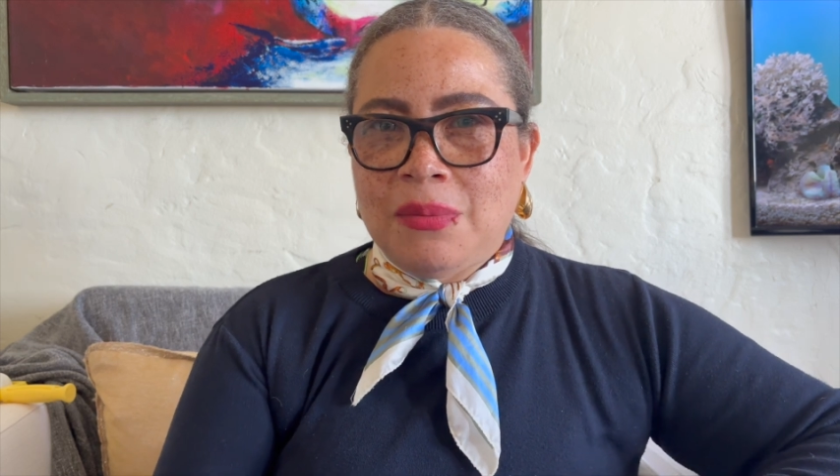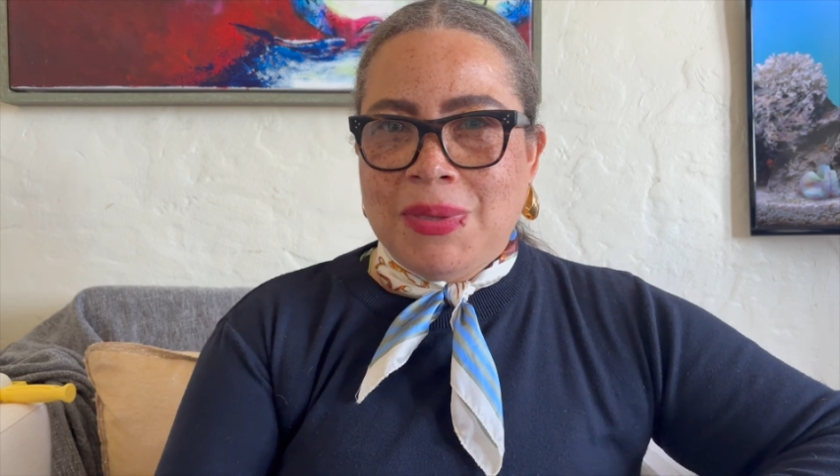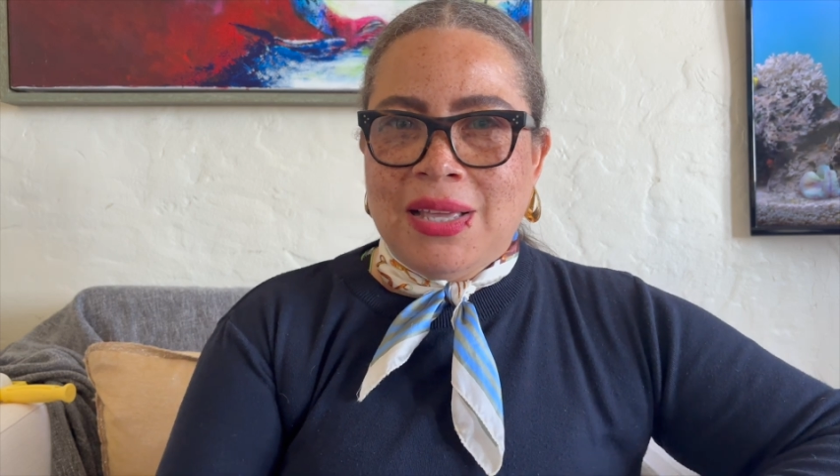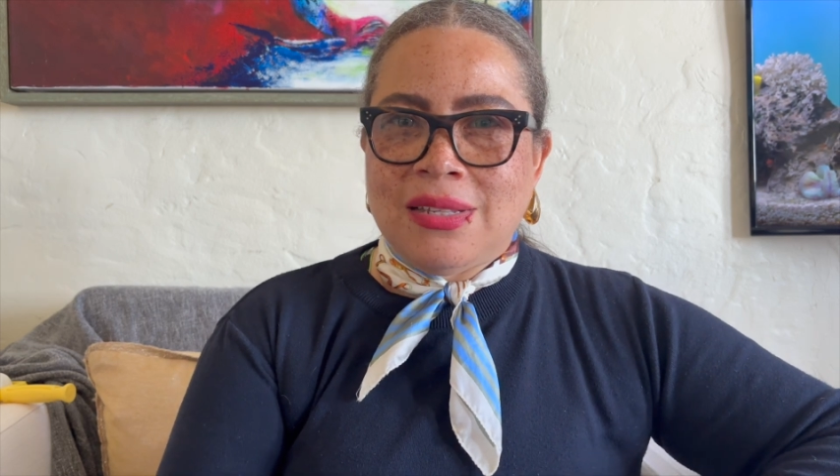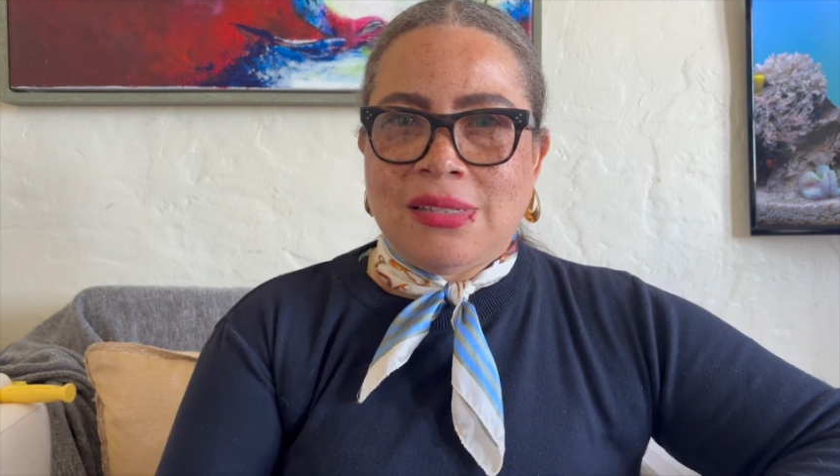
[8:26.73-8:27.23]

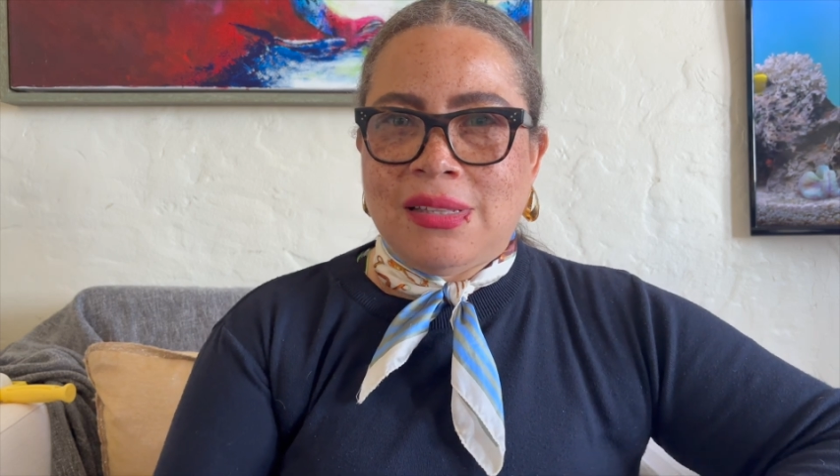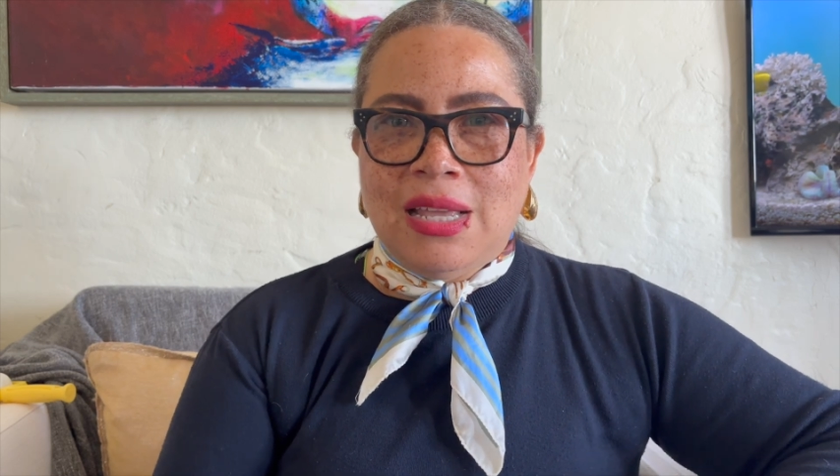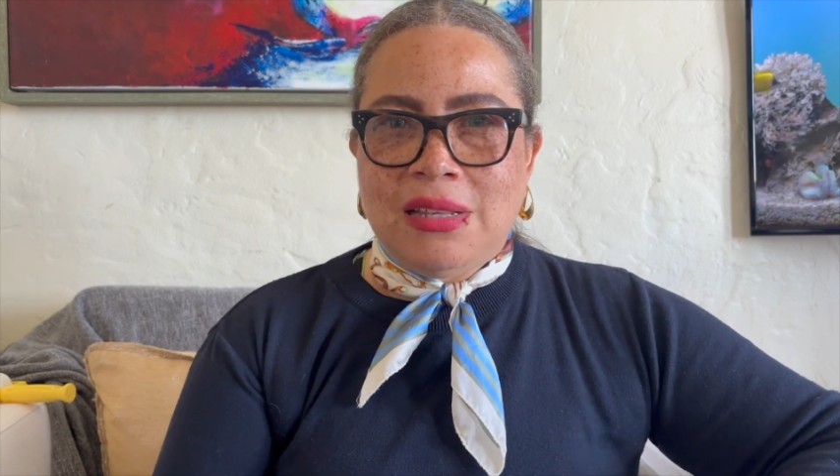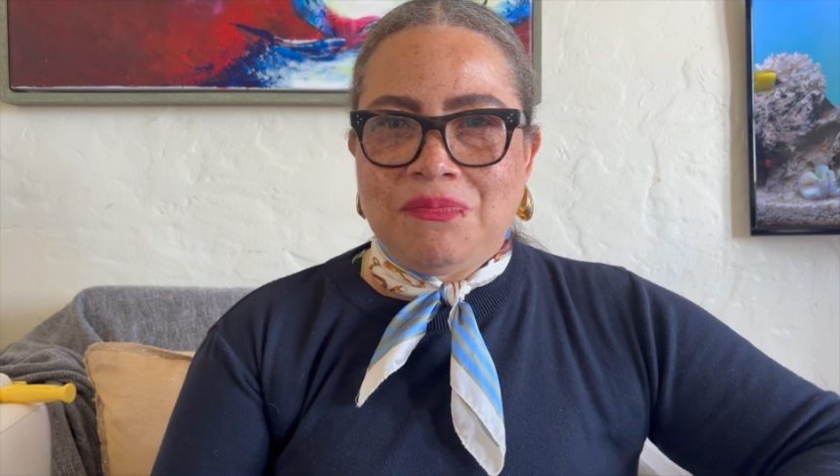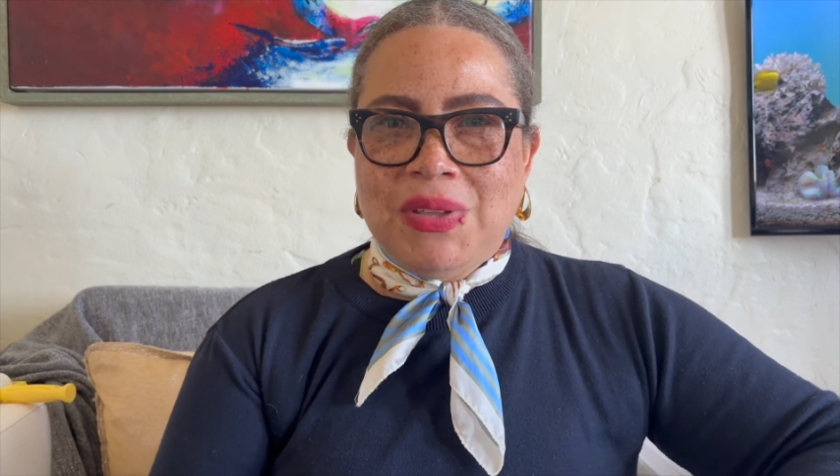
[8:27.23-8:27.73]
because
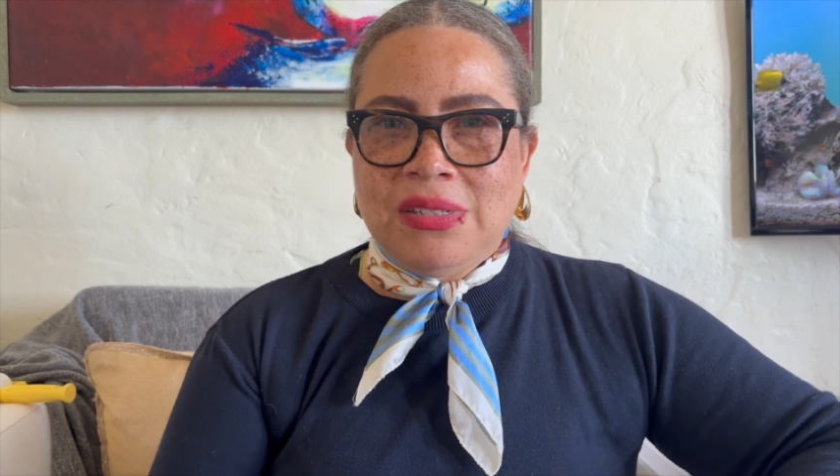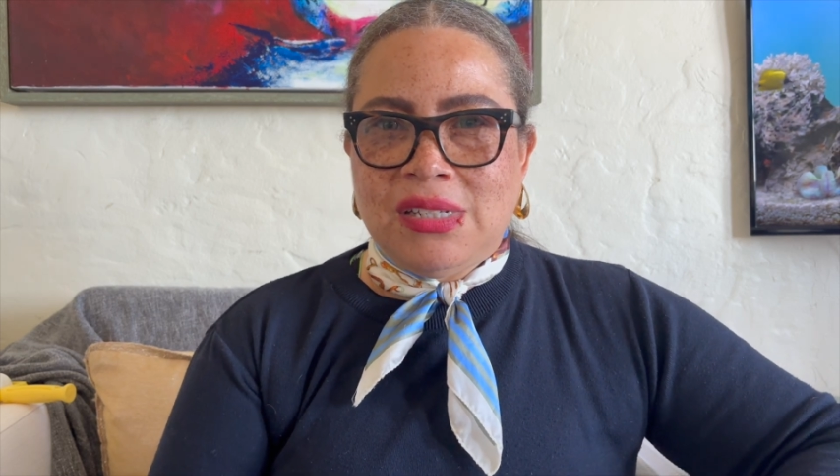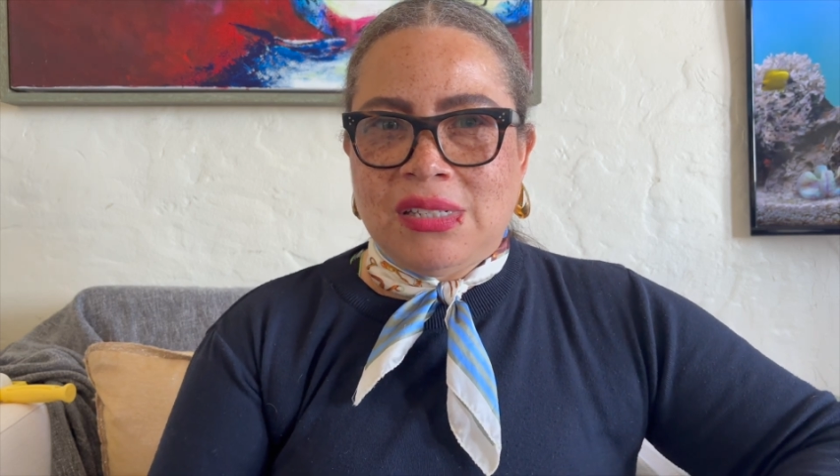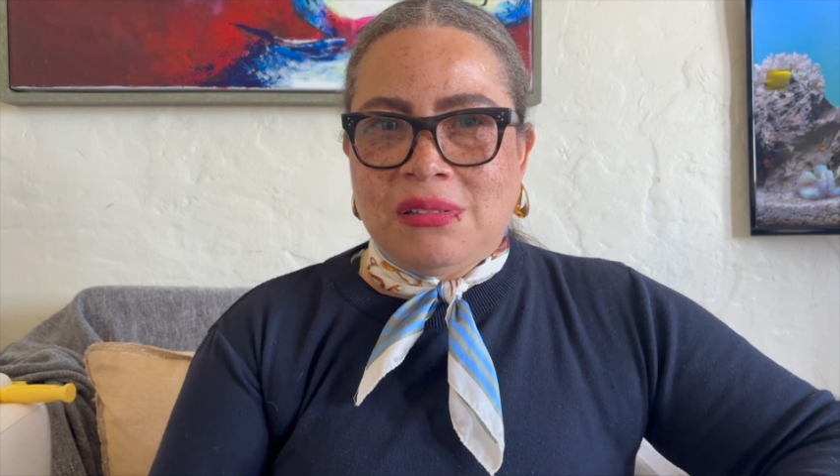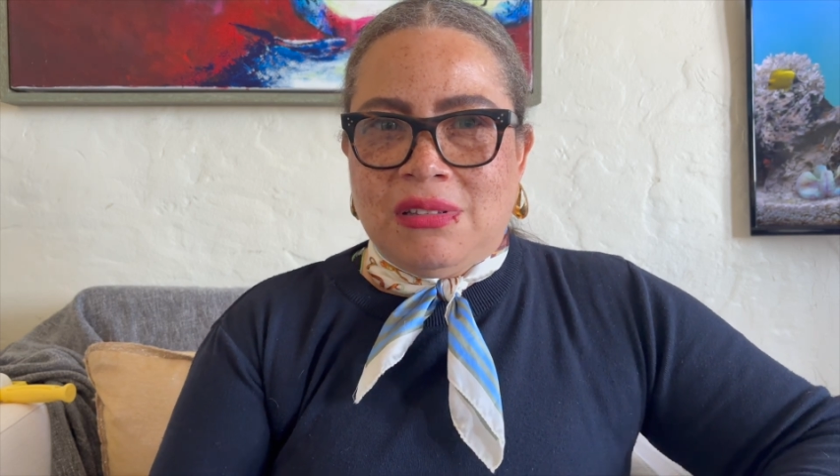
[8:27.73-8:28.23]
it just,